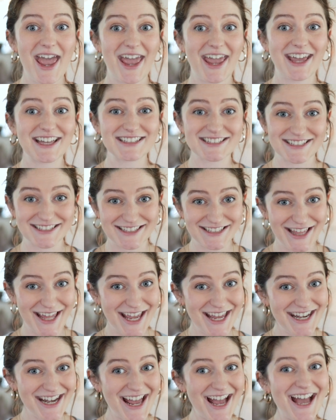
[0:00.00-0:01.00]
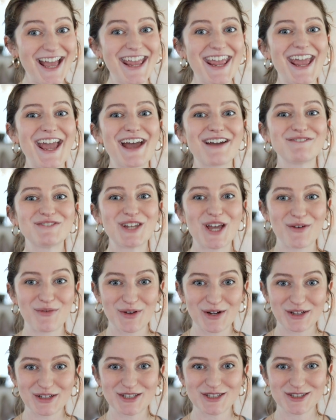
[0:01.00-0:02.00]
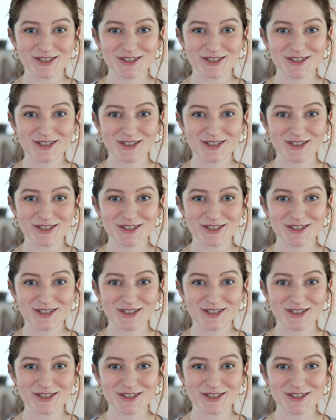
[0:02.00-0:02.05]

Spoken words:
And since then, I have definitely